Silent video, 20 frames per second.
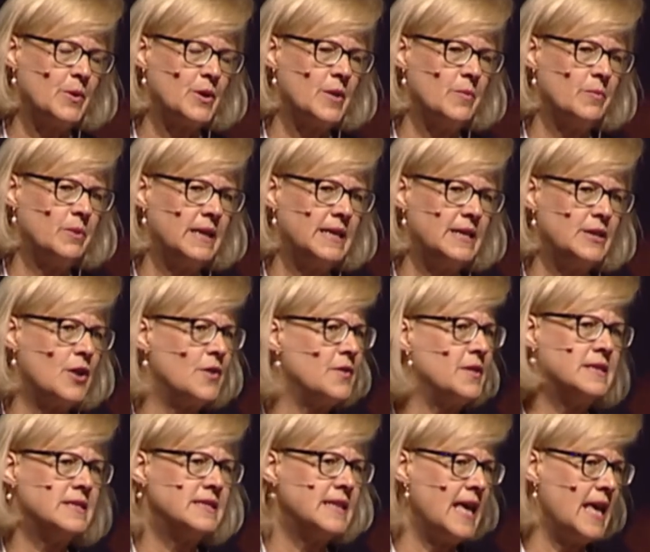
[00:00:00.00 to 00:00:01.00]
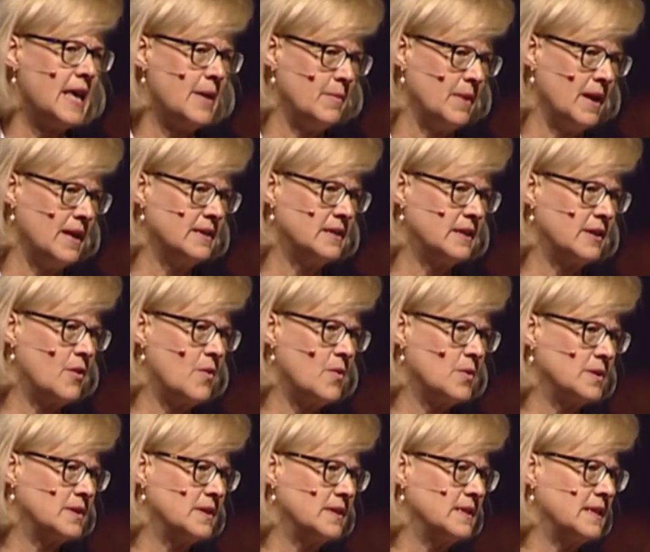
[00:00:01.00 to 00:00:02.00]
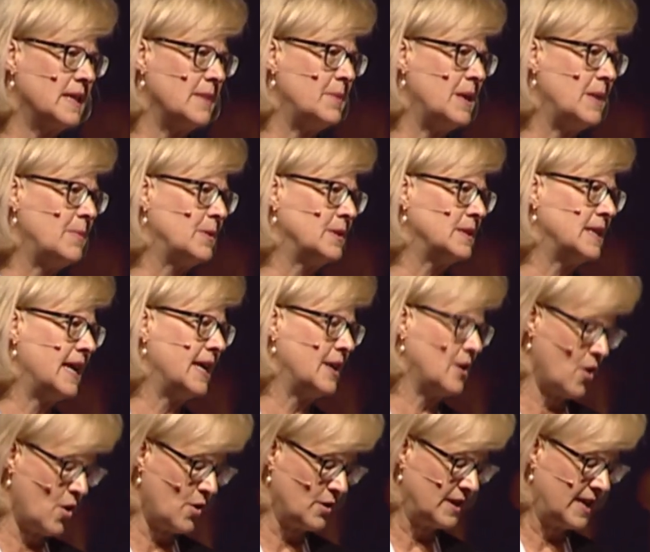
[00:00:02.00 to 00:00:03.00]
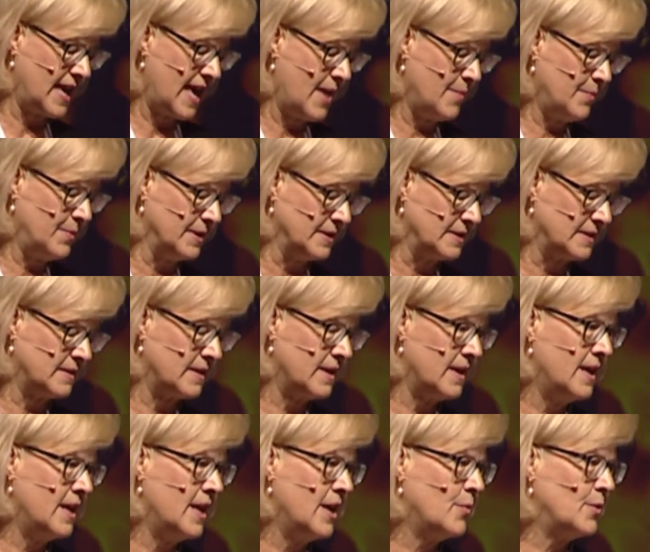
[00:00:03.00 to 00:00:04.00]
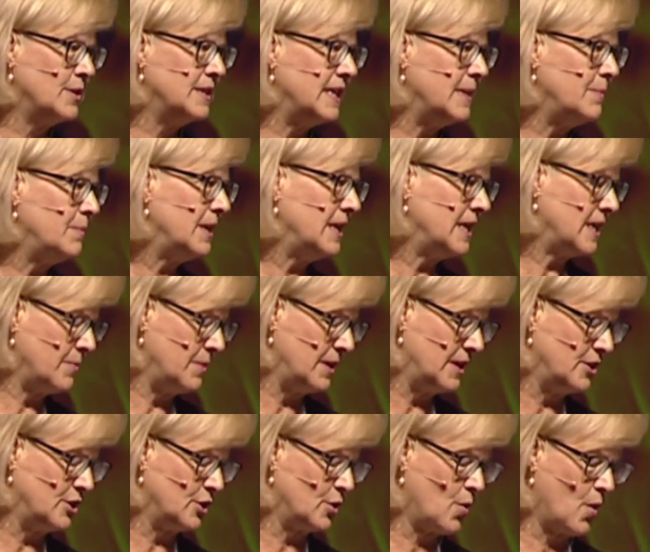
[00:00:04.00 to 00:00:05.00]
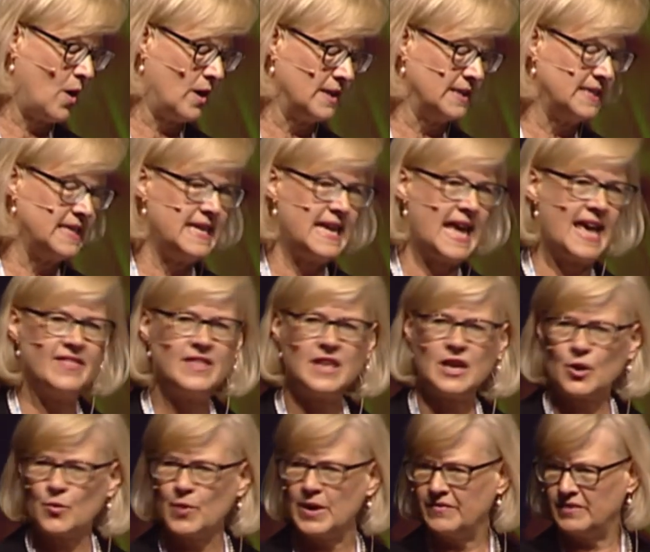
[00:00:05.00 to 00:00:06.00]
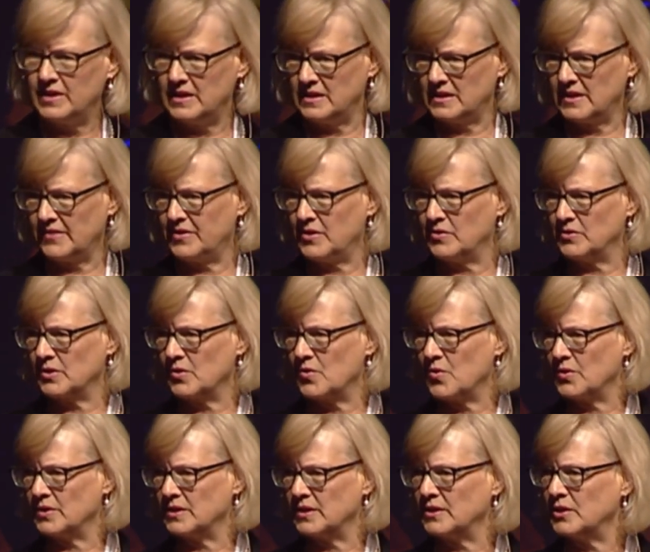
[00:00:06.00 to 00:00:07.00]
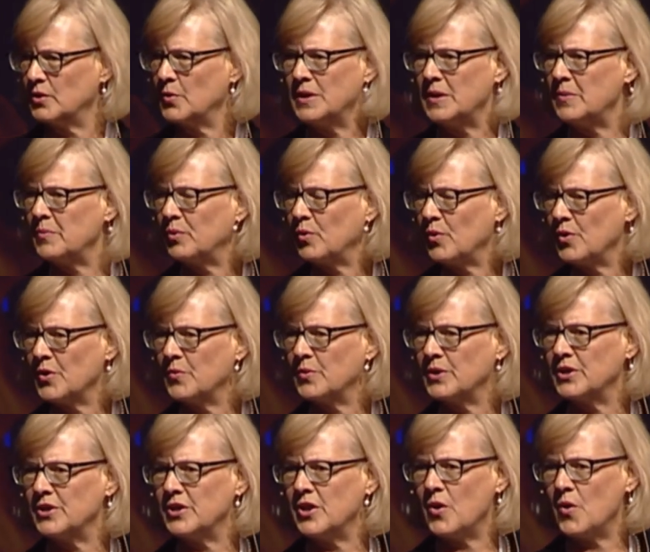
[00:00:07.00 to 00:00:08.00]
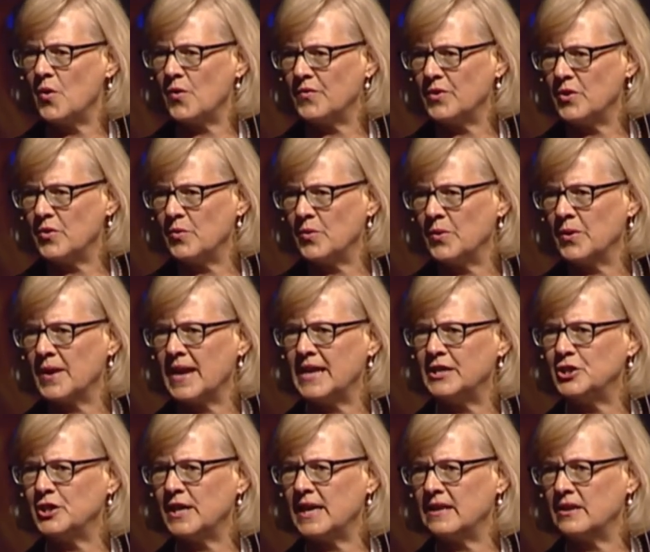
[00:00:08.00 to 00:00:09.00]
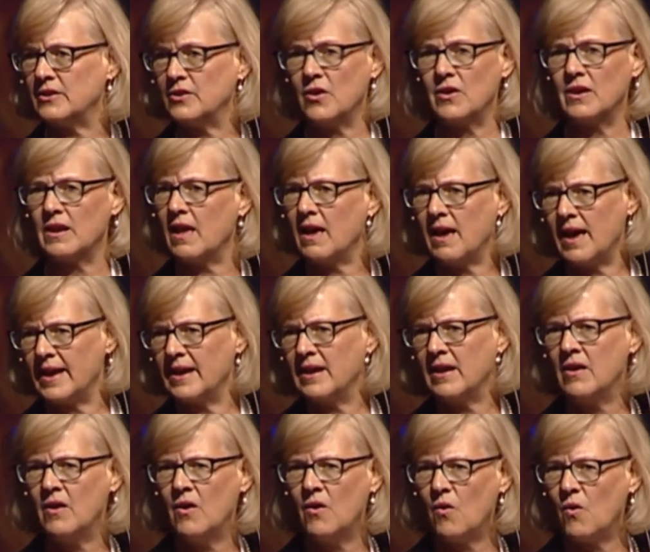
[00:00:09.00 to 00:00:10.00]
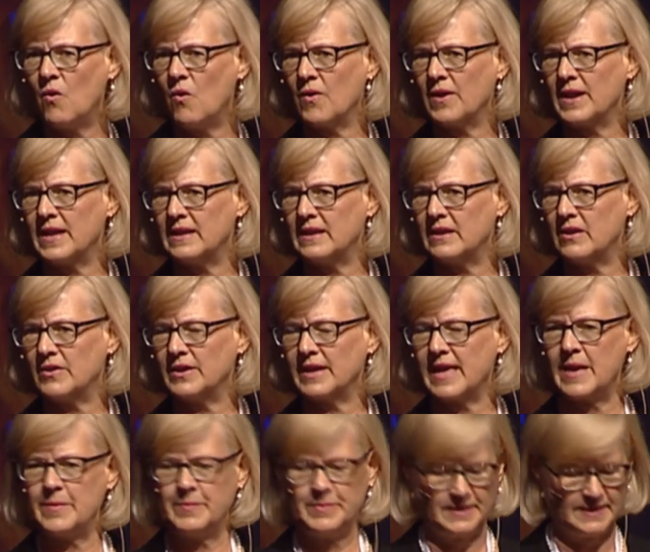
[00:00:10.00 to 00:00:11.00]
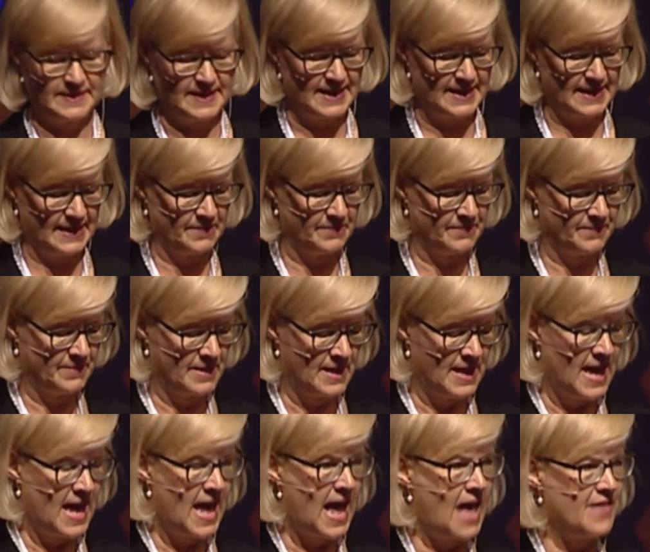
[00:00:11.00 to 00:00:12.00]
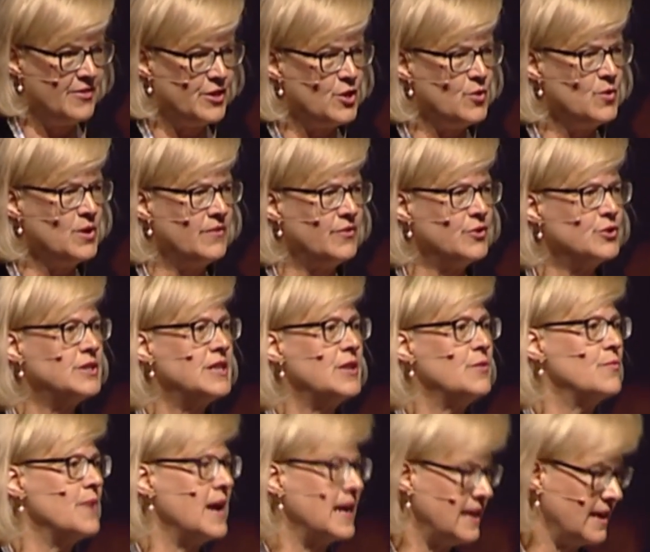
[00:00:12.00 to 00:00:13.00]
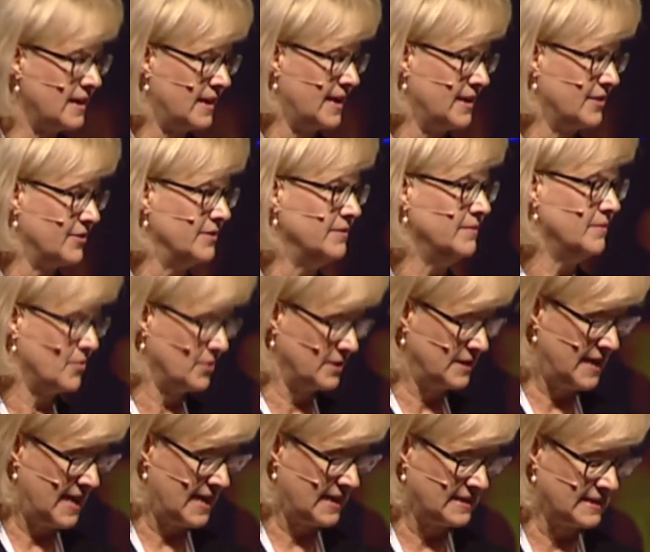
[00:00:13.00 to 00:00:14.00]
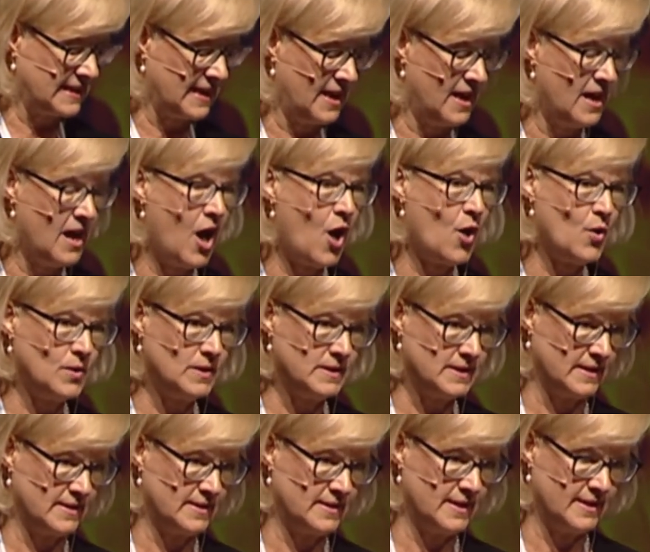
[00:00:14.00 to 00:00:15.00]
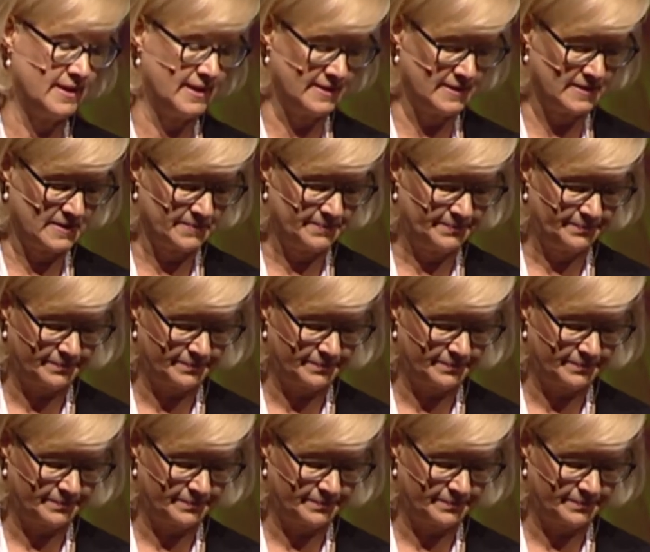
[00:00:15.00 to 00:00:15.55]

complete are the same as the courses that people take on campus. We're deeply committed to quality and the equivalence of those courses, so an employer wouldn't know if you were educated online or in an on-campus setting. And the university regulator, or TEXA, holds us to this.